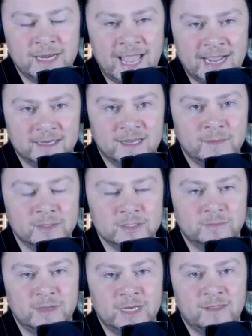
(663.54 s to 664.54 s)
academics
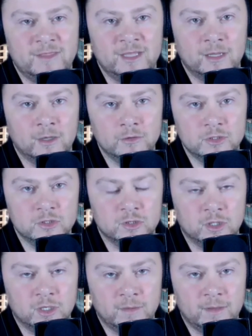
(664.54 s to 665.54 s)
and many theologians
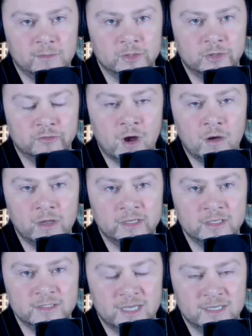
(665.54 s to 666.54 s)
are going to be able to draw on
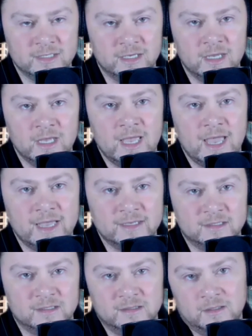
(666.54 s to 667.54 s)
this as a
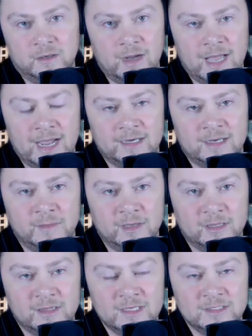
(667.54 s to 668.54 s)

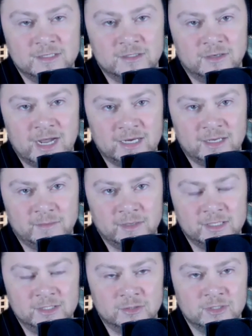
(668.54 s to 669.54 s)
academic thesis or
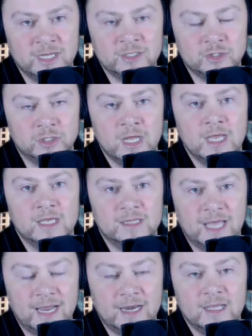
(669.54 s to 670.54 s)
academic dissertation
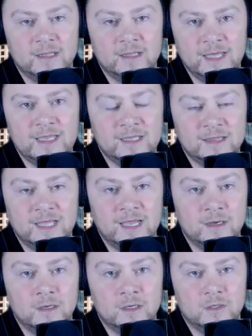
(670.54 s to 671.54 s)
that they can
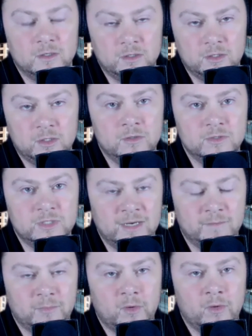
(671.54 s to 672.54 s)
then use and
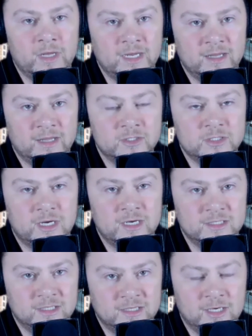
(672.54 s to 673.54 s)
employ in their
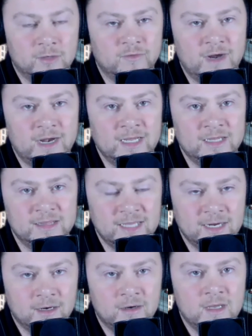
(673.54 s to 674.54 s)
studies, in their writing, in
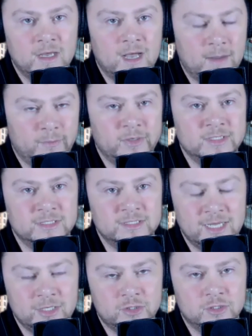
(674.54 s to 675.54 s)
their
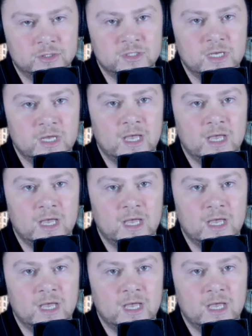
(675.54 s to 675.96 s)
presentations,